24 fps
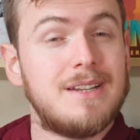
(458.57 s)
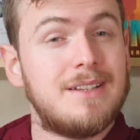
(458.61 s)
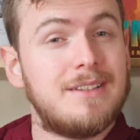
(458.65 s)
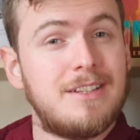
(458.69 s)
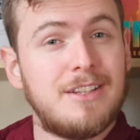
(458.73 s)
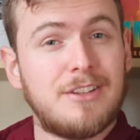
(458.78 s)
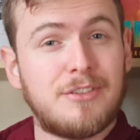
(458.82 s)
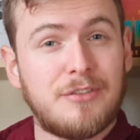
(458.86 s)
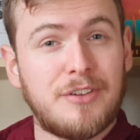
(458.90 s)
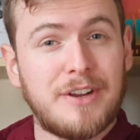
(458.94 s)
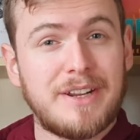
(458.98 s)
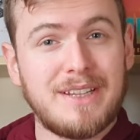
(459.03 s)

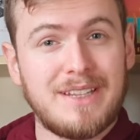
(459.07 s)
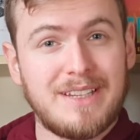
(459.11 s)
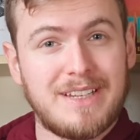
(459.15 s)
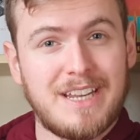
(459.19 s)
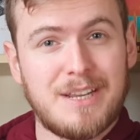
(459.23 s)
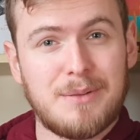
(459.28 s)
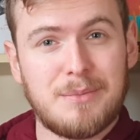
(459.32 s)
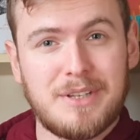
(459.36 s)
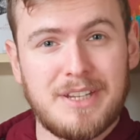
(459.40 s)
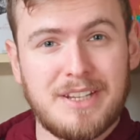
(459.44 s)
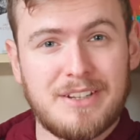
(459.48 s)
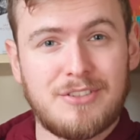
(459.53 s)
this finally
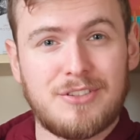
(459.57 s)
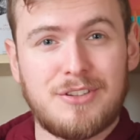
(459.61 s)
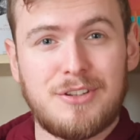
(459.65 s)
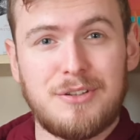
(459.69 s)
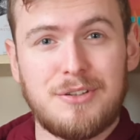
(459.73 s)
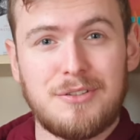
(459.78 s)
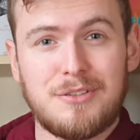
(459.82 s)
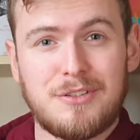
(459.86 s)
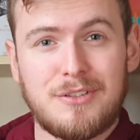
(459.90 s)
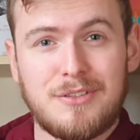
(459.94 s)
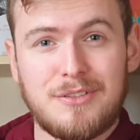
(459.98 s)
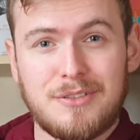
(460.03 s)
gave me an
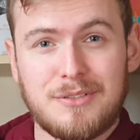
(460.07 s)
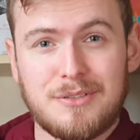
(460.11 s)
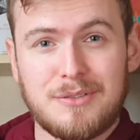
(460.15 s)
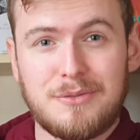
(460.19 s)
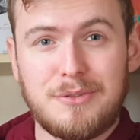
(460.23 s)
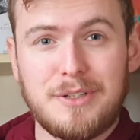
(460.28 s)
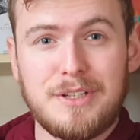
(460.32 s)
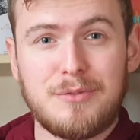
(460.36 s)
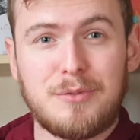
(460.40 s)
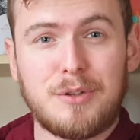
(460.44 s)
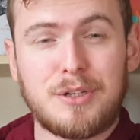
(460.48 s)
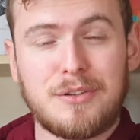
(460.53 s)
excuse to
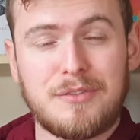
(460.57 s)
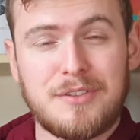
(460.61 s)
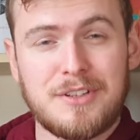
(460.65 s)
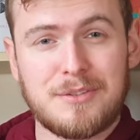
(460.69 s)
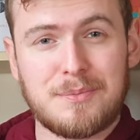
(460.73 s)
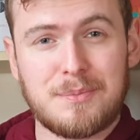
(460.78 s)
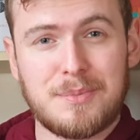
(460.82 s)
read one of his